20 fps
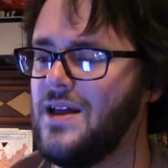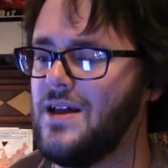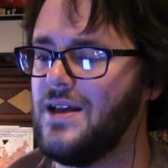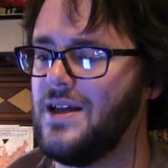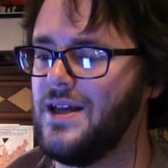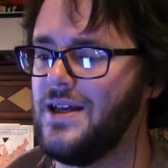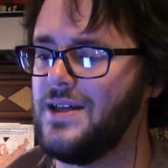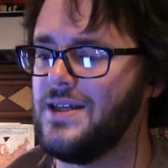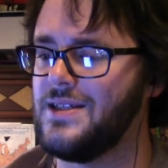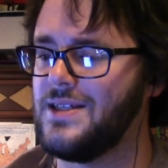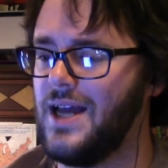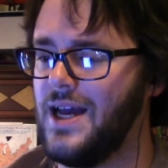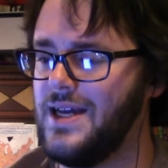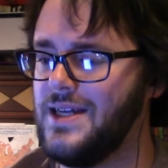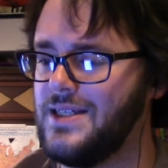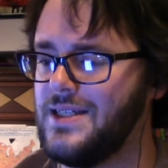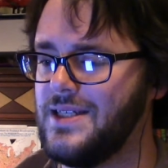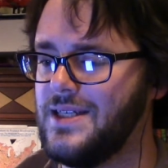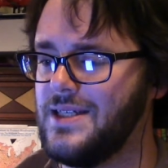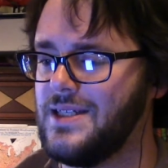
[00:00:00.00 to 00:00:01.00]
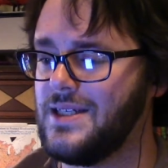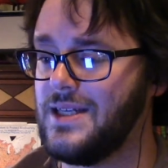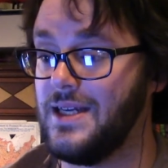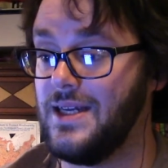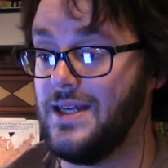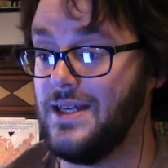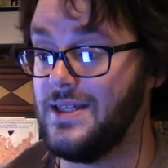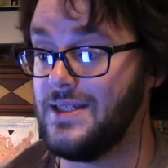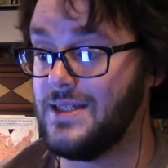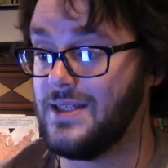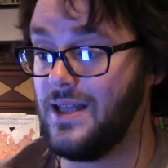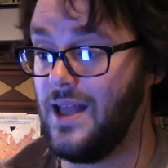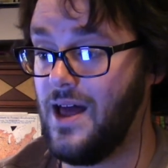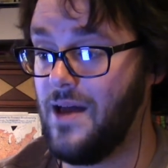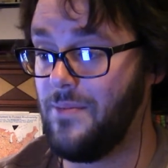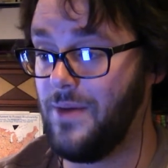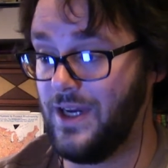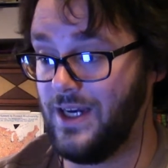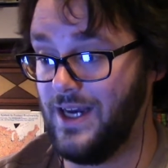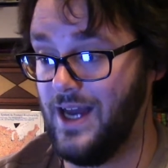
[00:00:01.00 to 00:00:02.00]
is ISIS
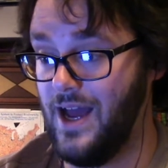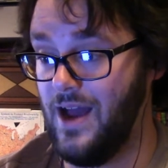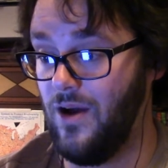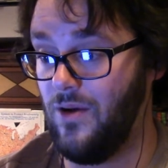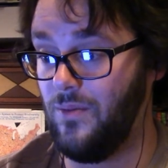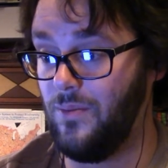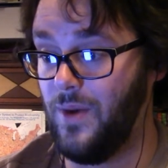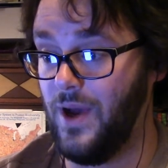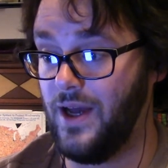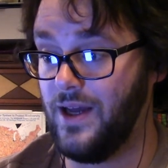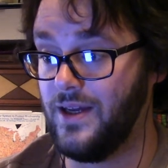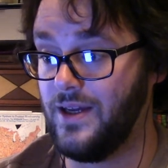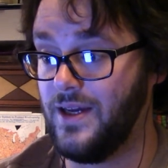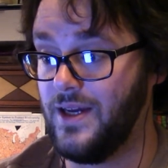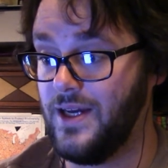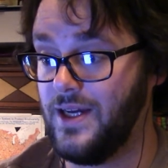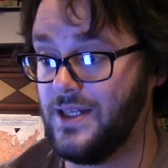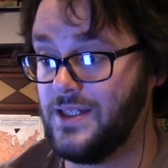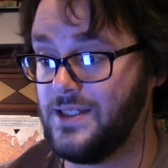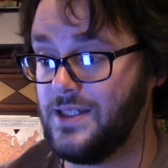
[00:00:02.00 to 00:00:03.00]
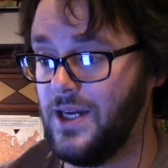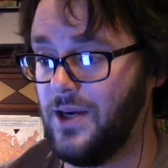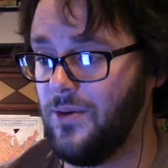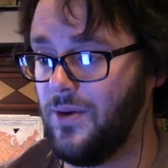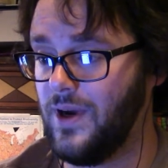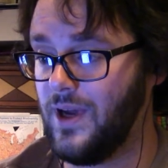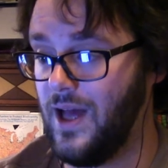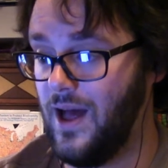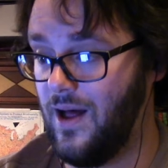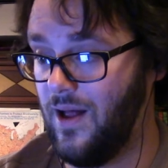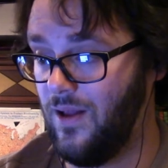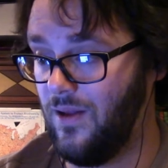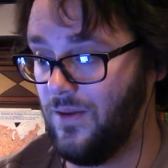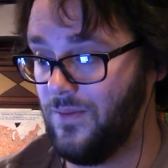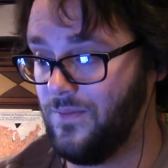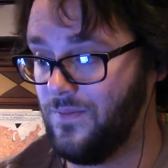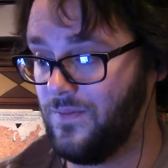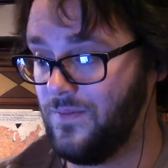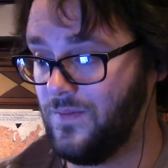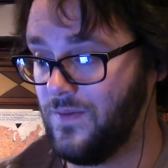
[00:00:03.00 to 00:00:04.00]
Islamic now by Terragal?
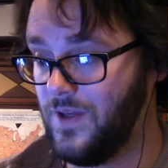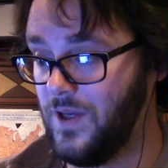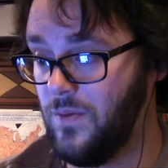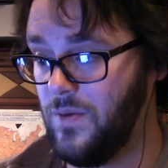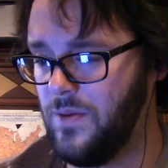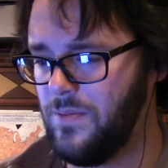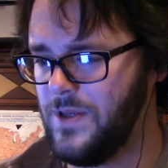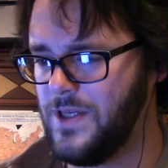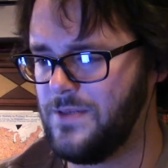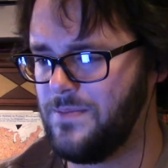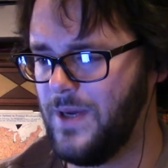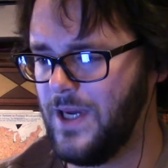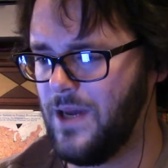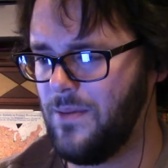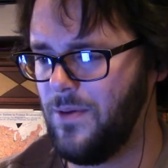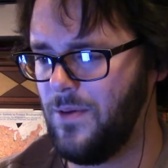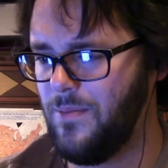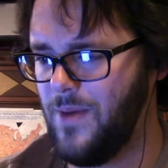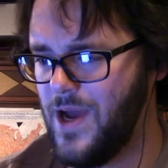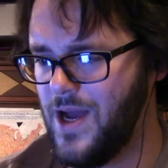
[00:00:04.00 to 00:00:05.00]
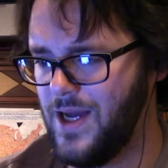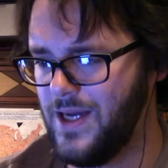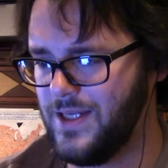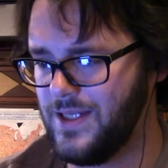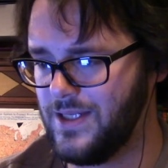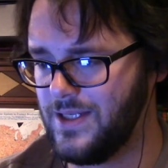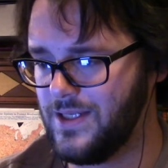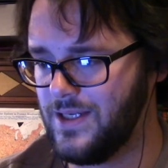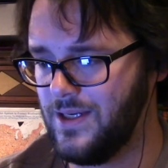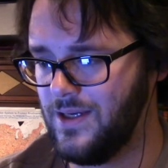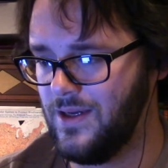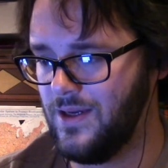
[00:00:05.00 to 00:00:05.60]
Can we please make up our minds?